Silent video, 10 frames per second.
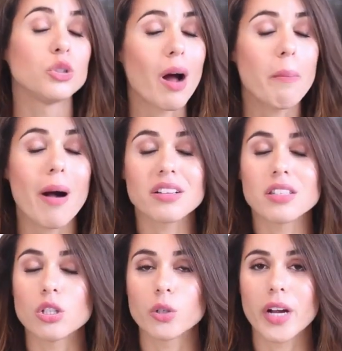
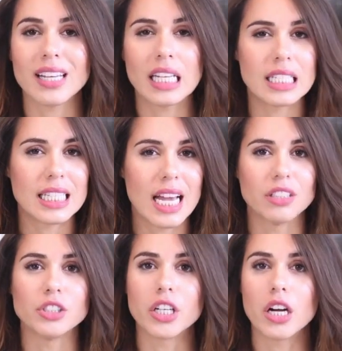Dropbox is a great
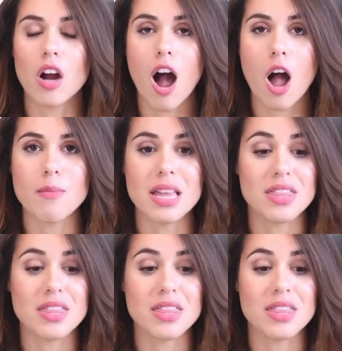contender um,